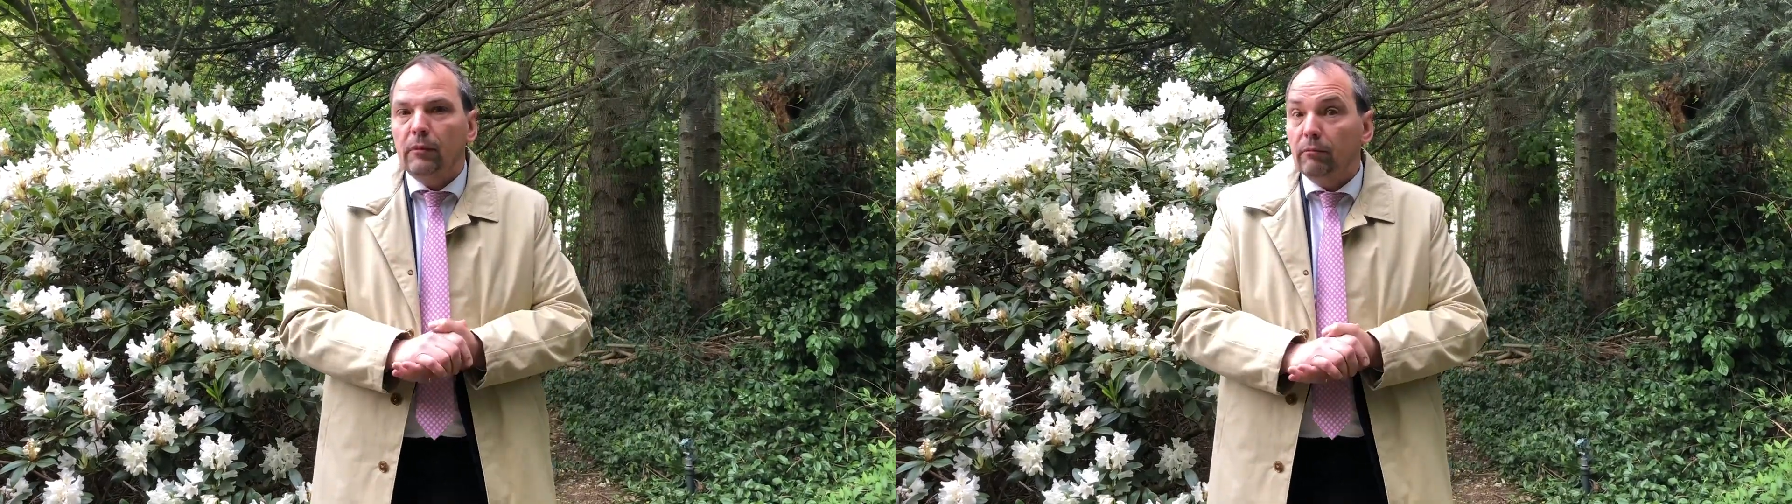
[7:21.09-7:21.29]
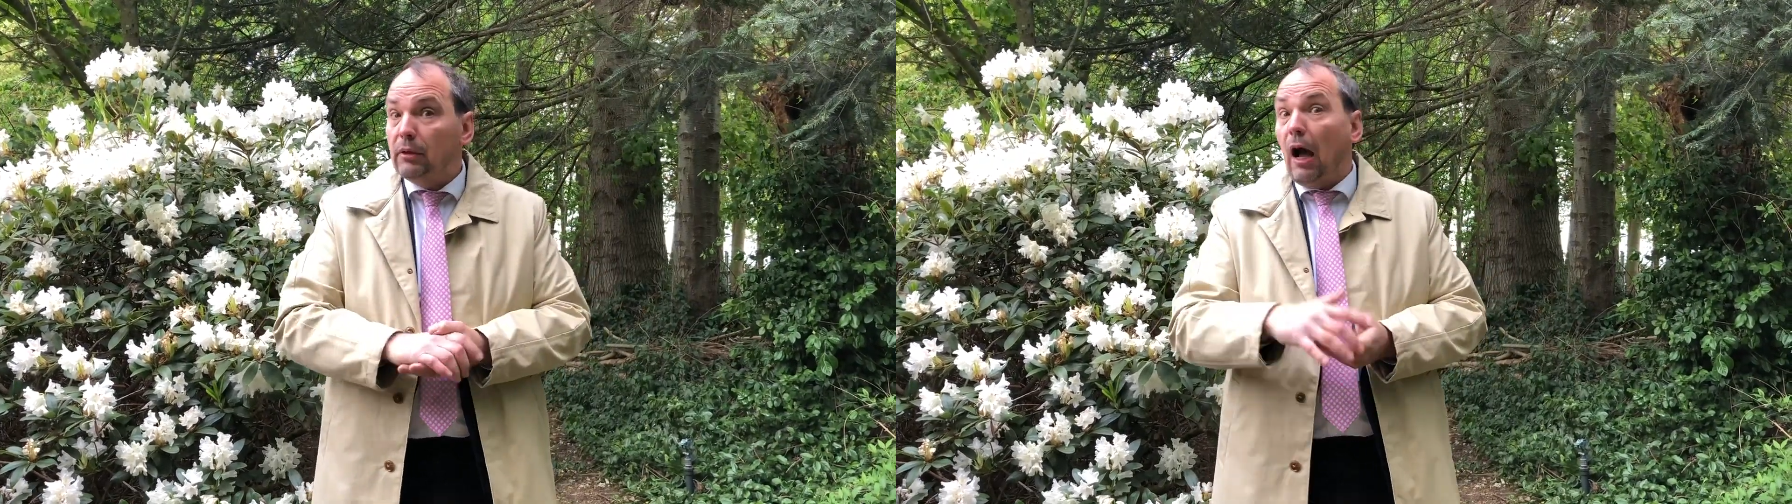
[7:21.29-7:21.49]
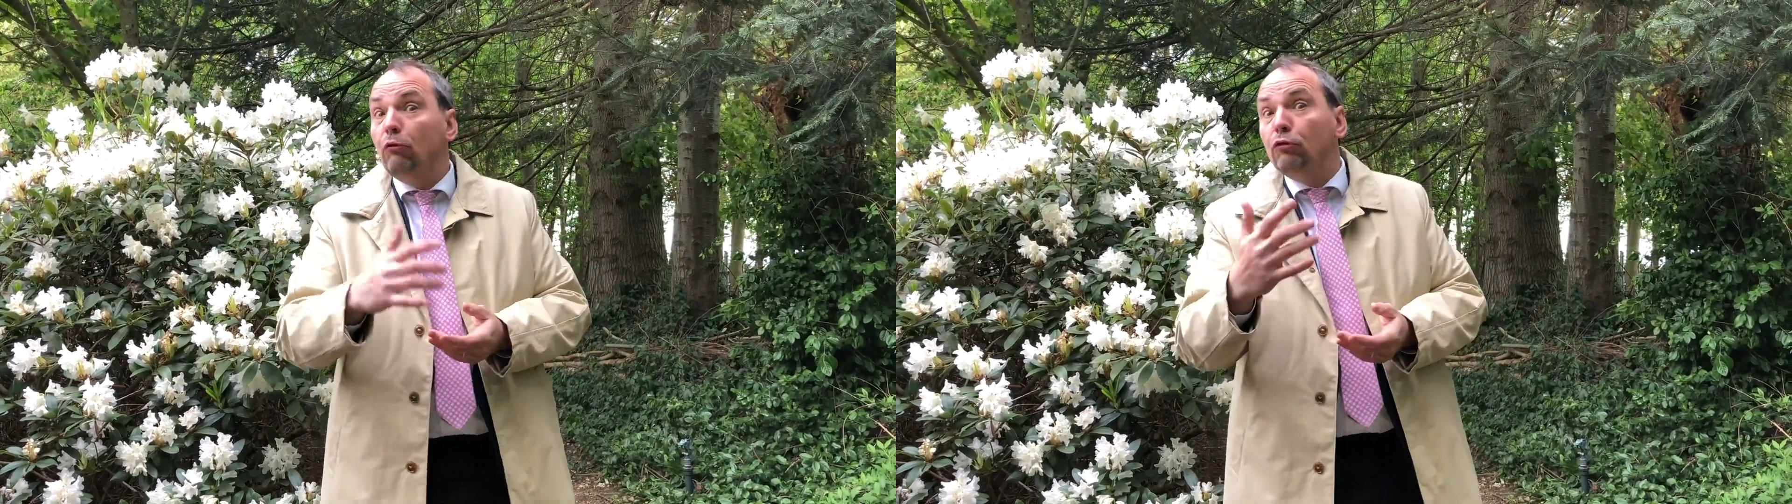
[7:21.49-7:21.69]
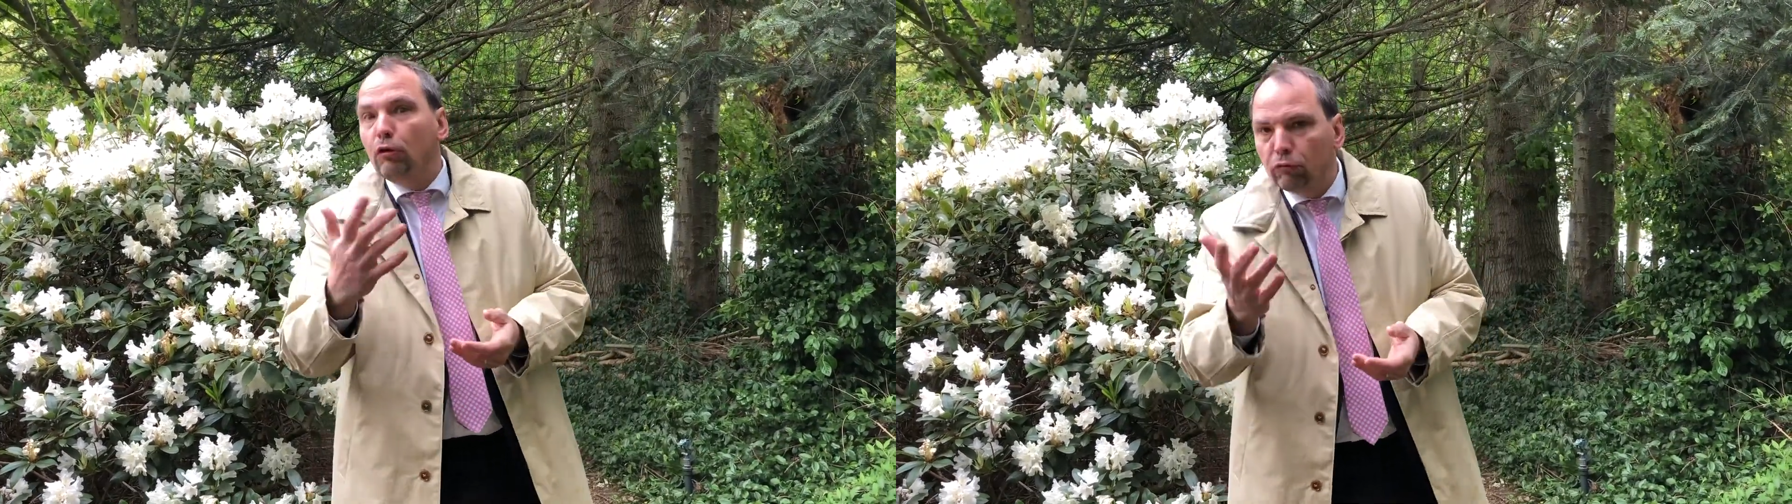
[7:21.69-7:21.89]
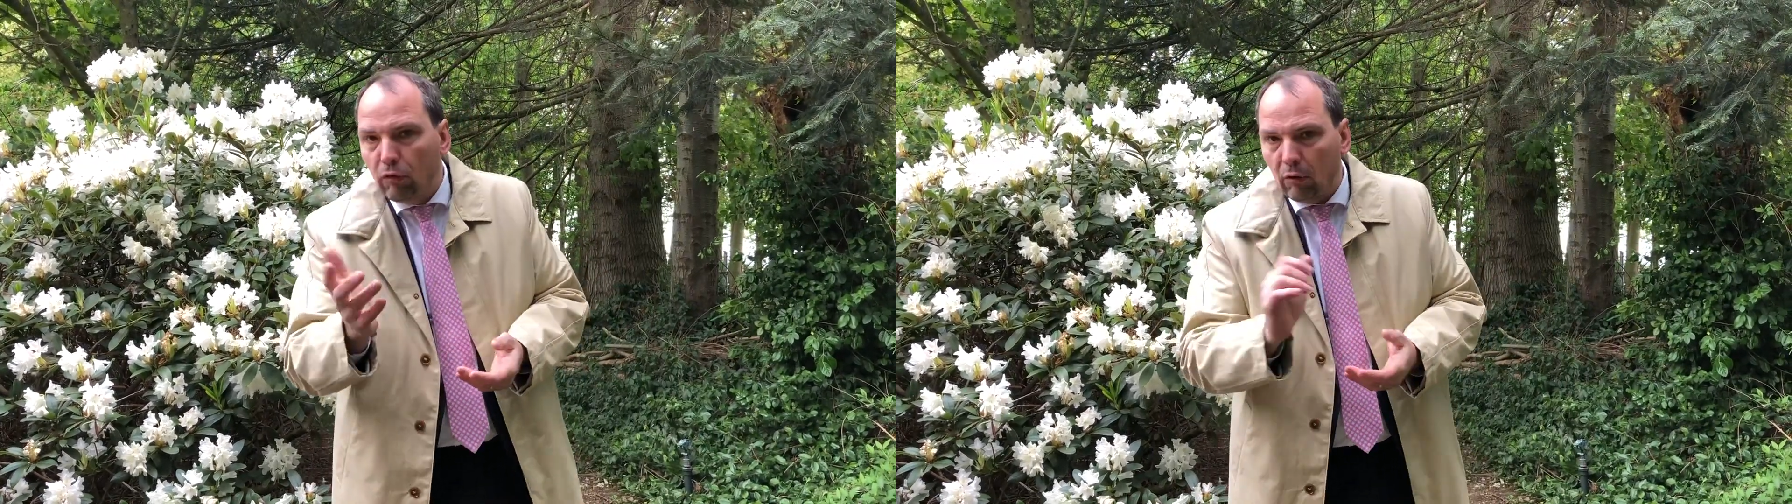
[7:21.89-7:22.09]
but how to
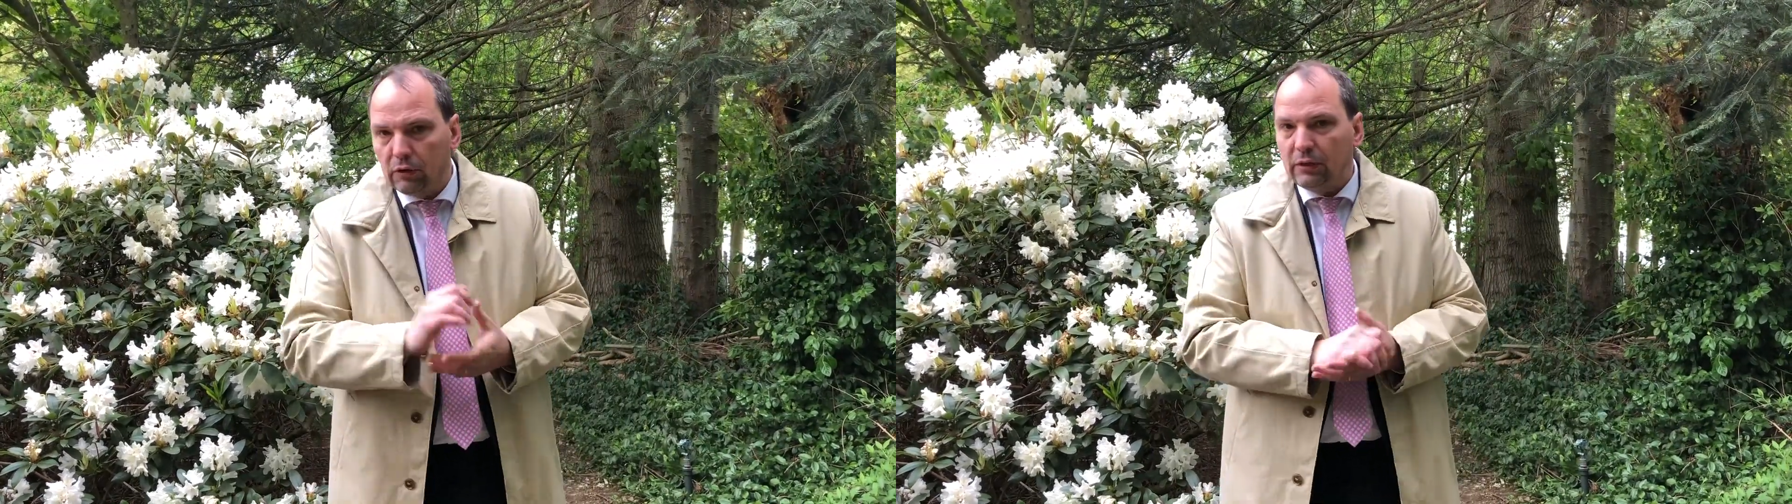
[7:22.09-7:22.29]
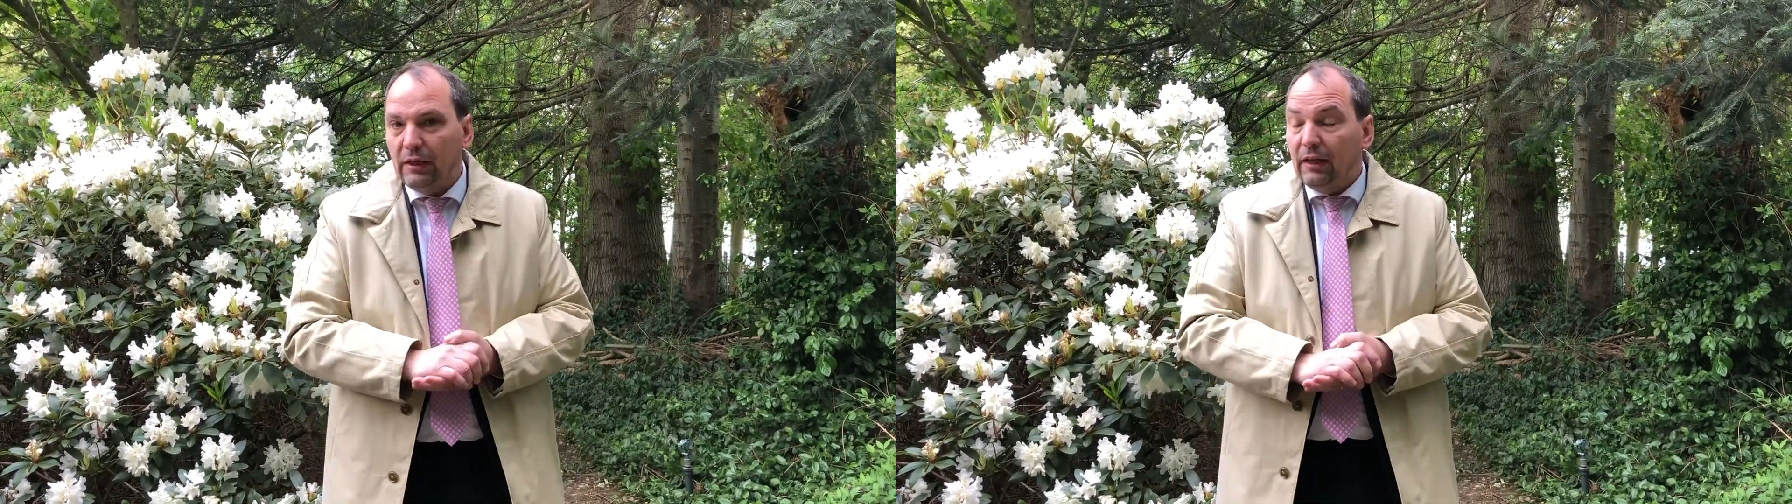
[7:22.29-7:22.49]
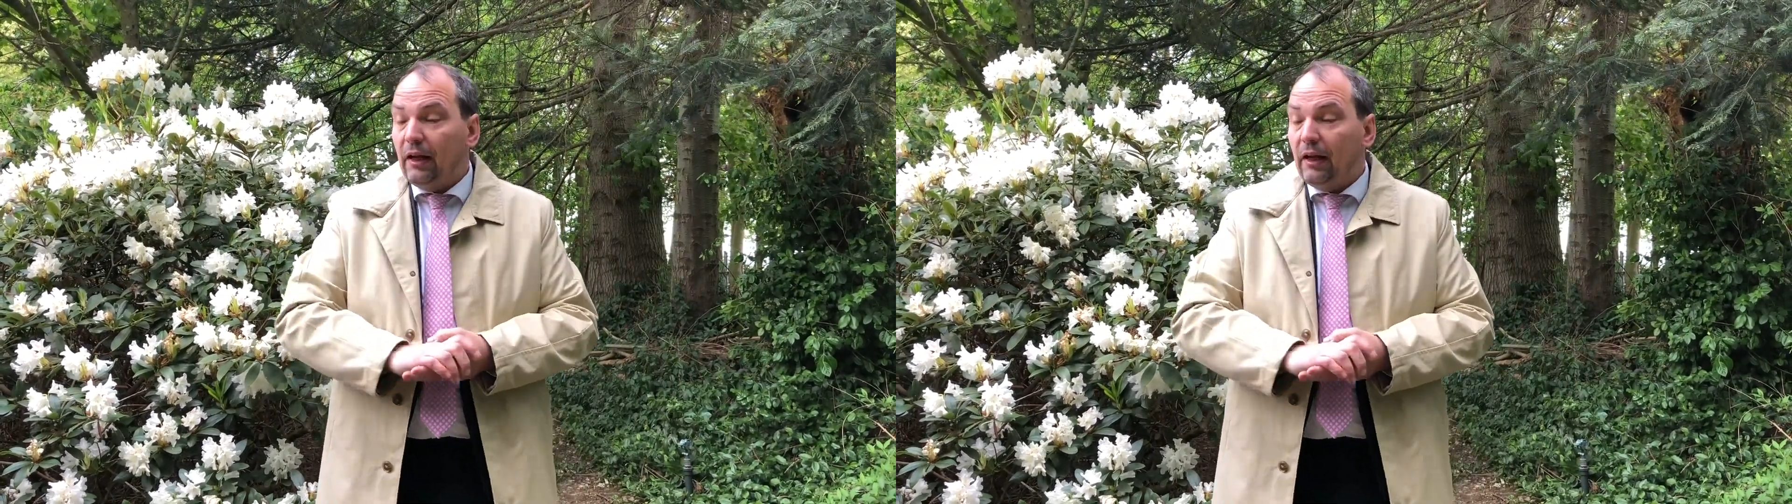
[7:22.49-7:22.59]
control it.